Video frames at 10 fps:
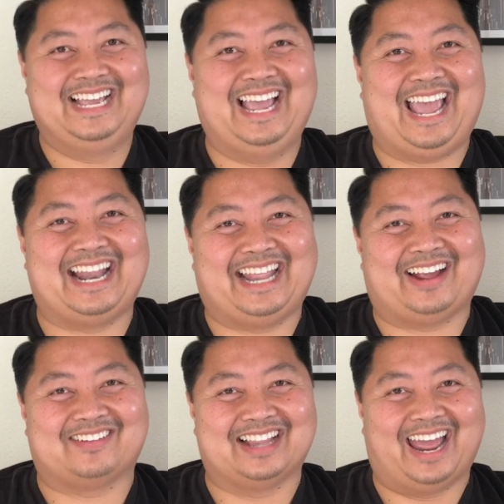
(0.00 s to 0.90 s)
and
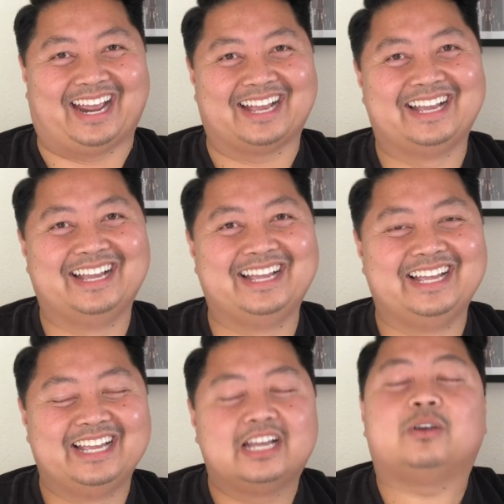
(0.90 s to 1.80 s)
they were like,
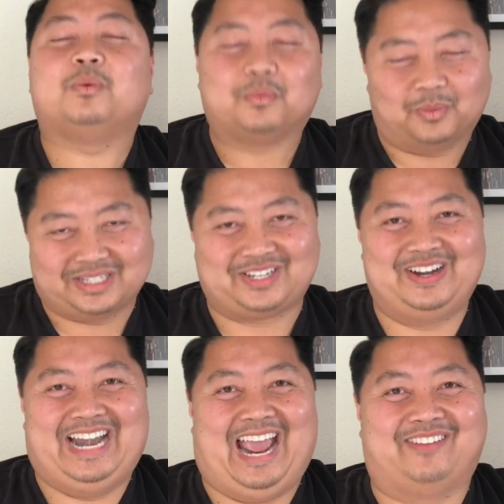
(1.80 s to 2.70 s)
what's
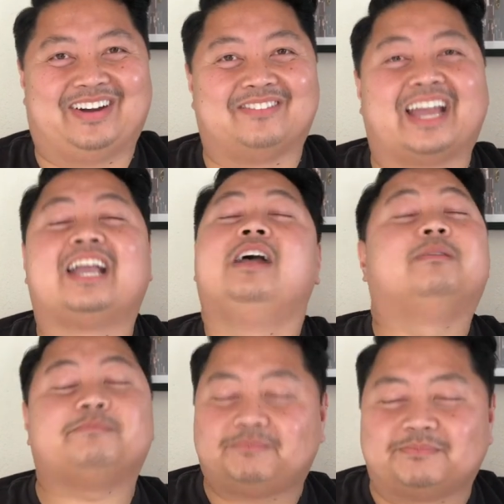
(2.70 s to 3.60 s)
your name? And I'm like,
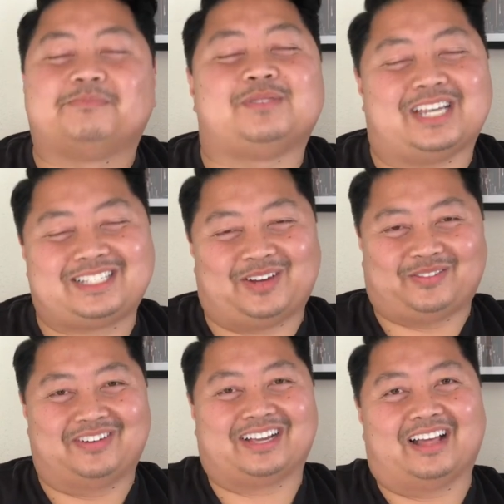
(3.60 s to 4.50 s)
mm, Jason
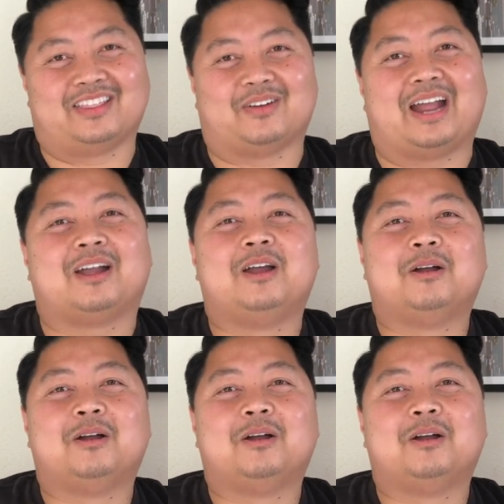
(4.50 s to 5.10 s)
Rogel. And they're like,